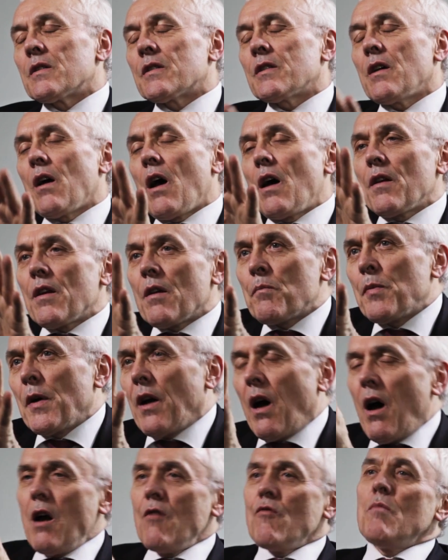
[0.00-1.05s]
So, but
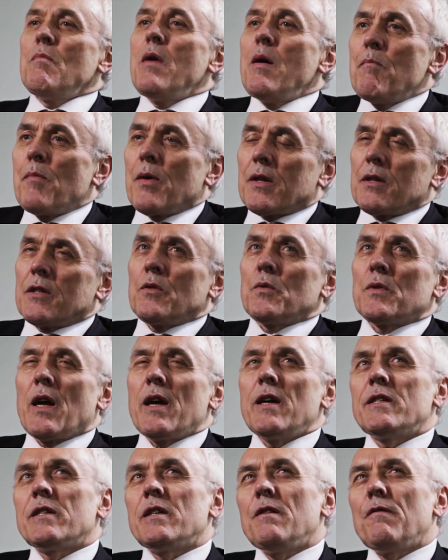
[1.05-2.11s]
I remember this was
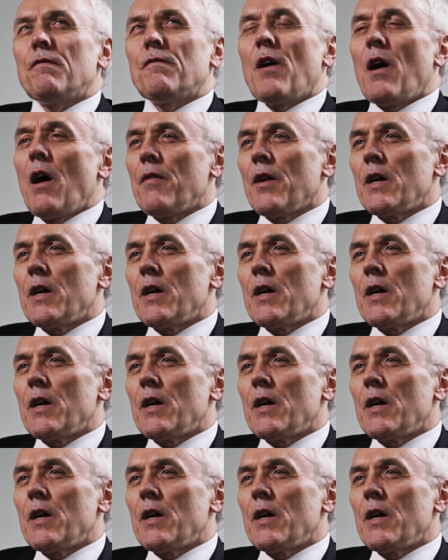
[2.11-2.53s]
85,